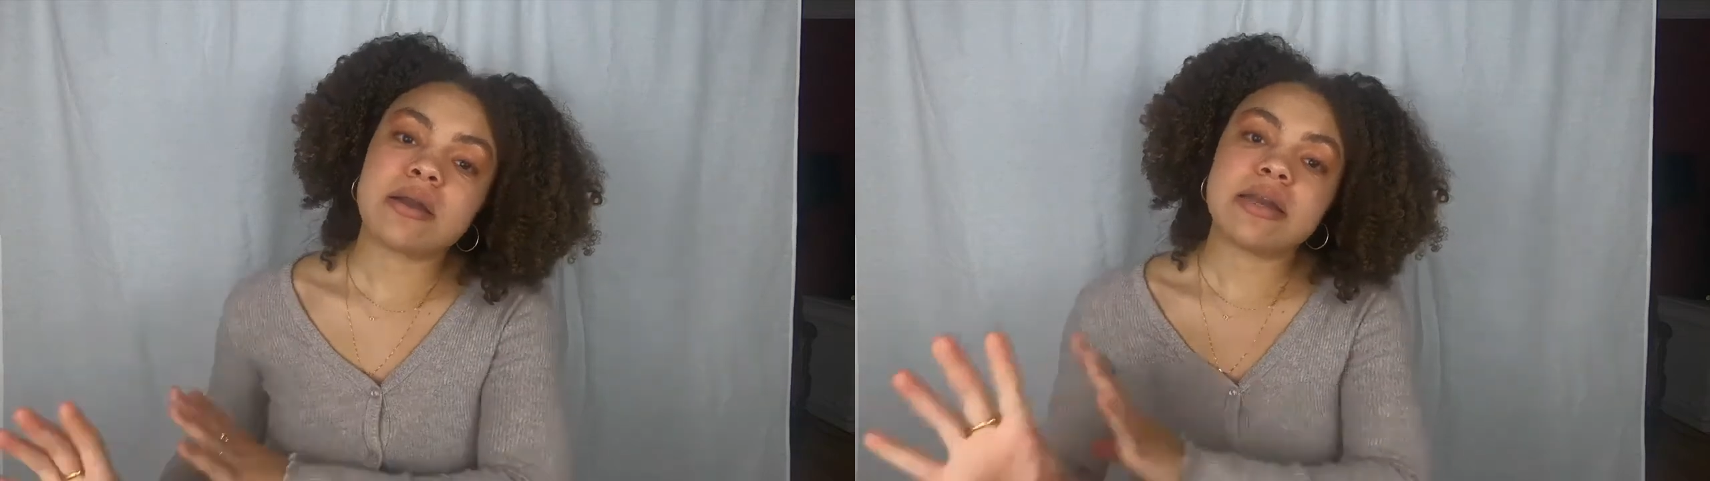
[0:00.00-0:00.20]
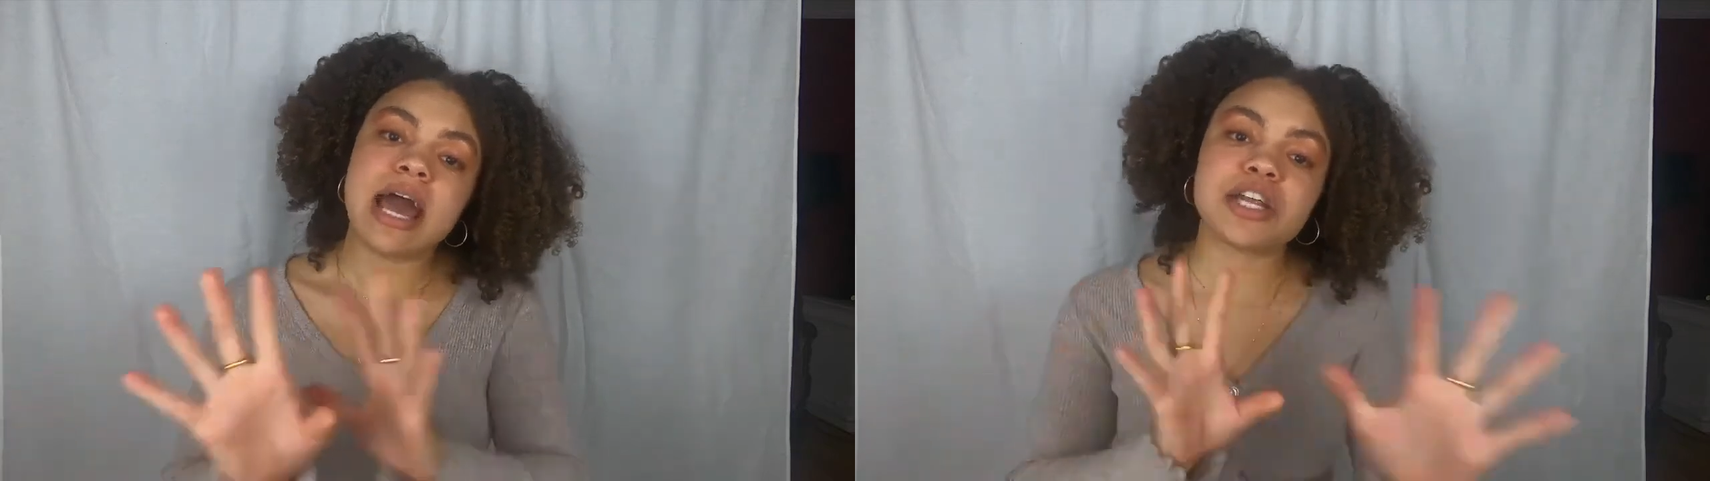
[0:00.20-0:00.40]

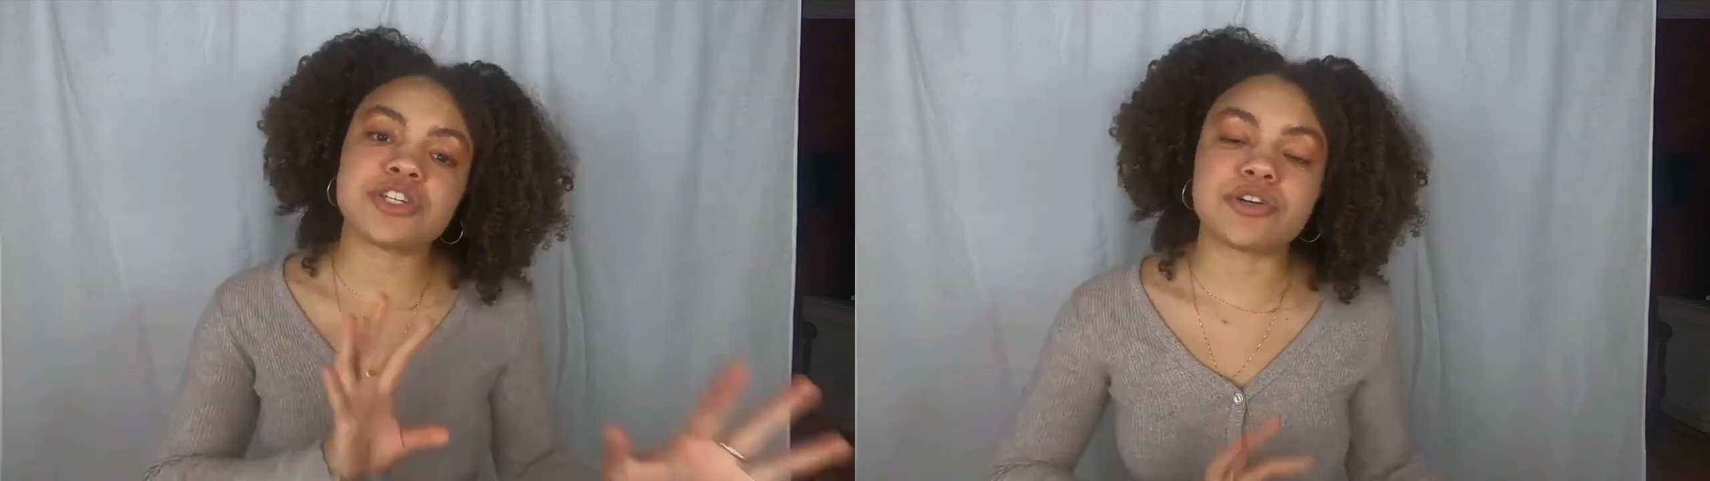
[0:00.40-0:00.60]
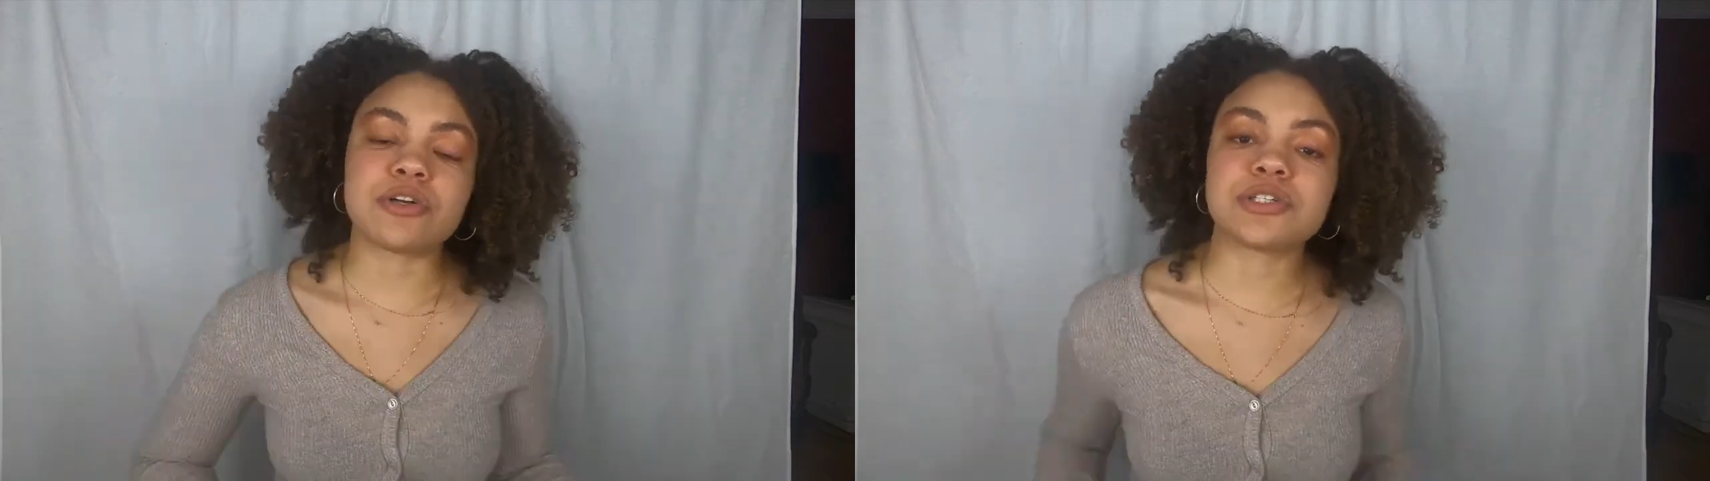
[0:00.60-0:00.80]

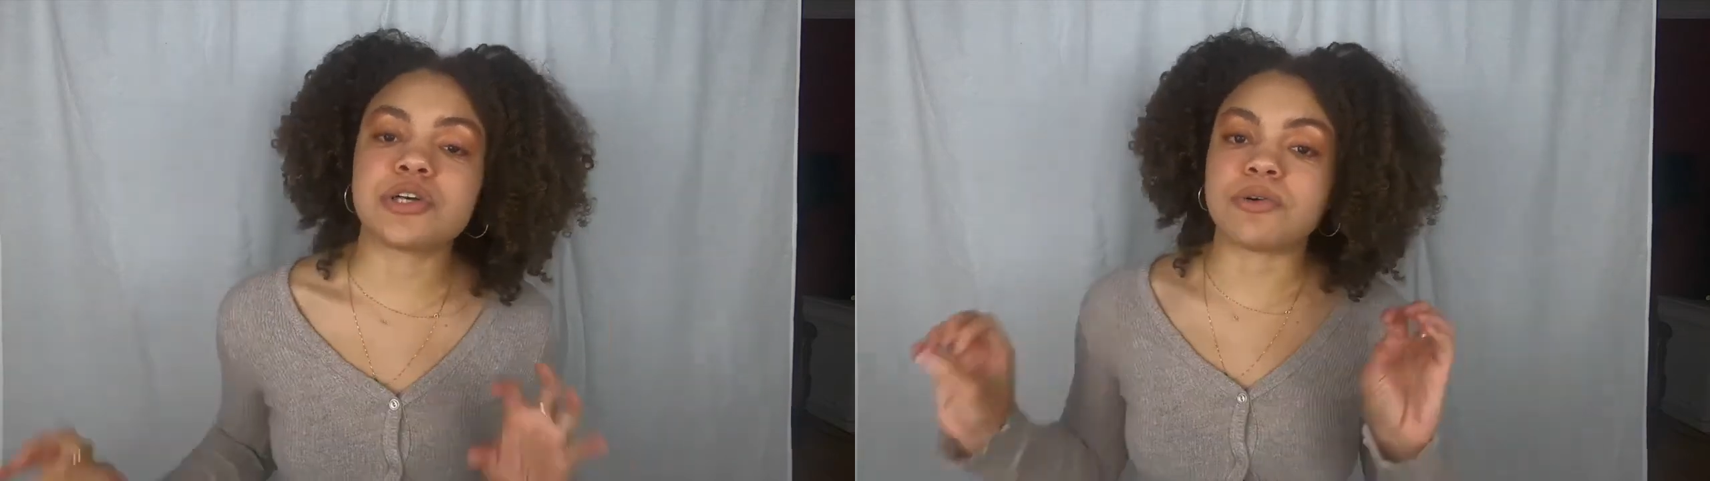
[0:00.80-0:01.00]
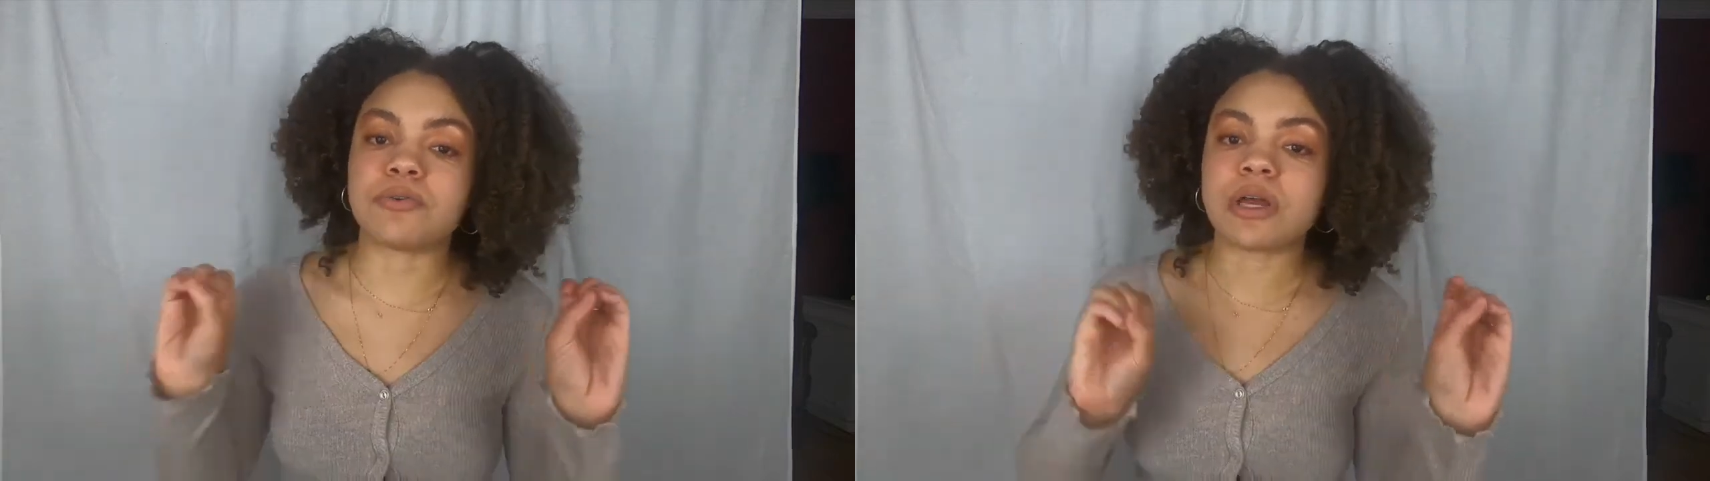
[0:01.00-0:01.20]
natural
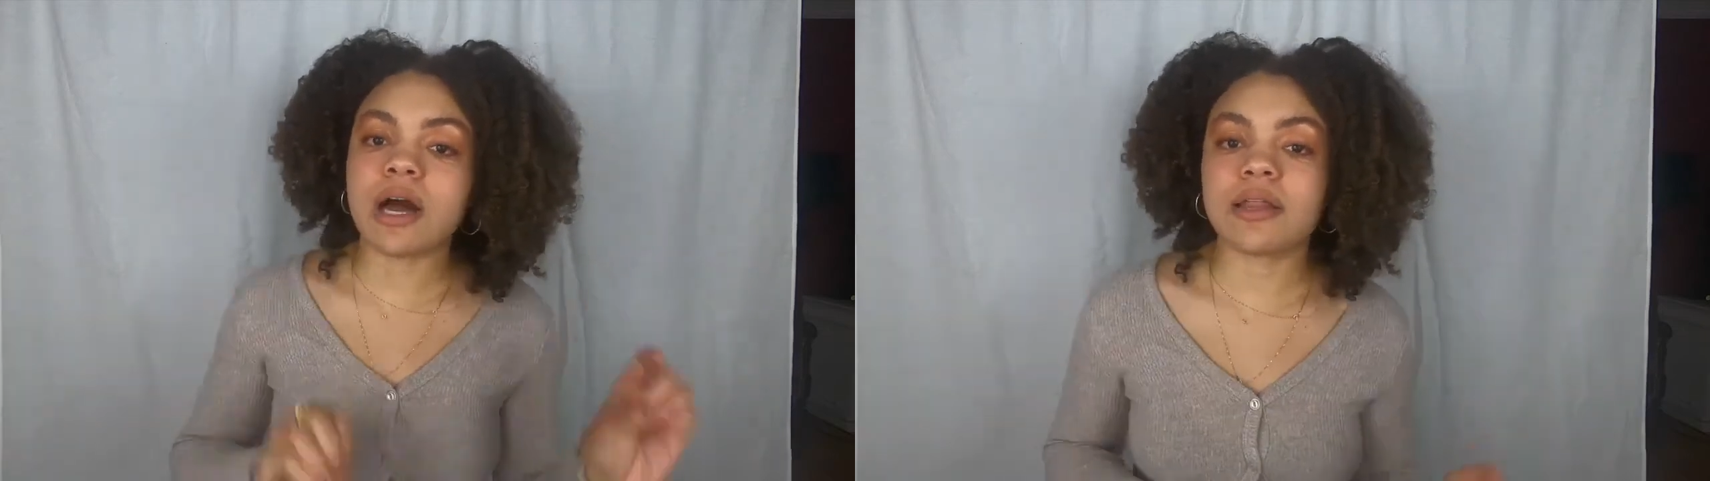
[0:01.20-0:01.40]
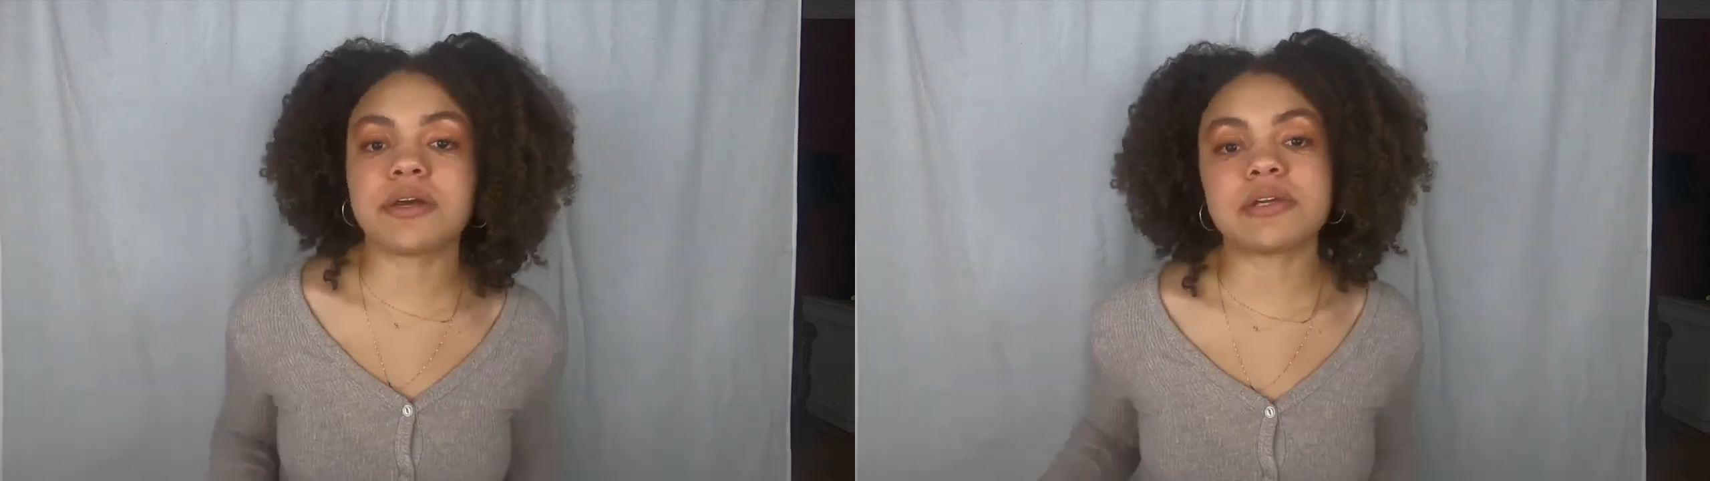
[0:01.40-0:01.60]
tone
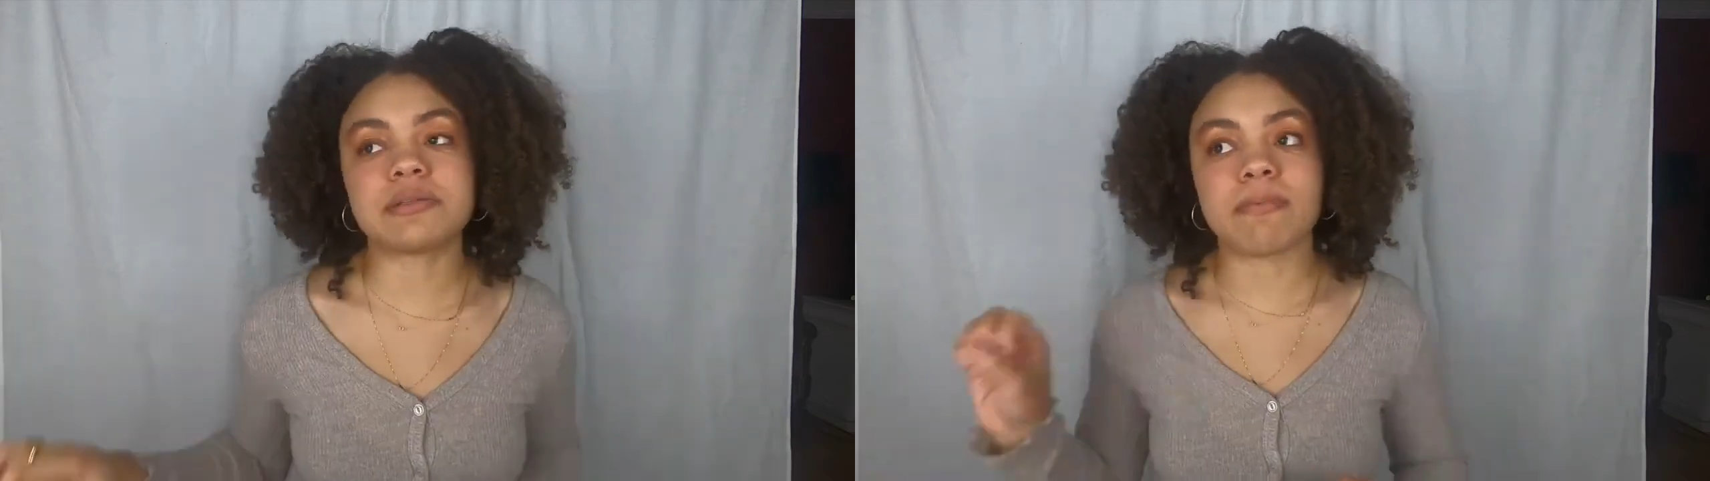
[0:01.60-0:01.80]
colors,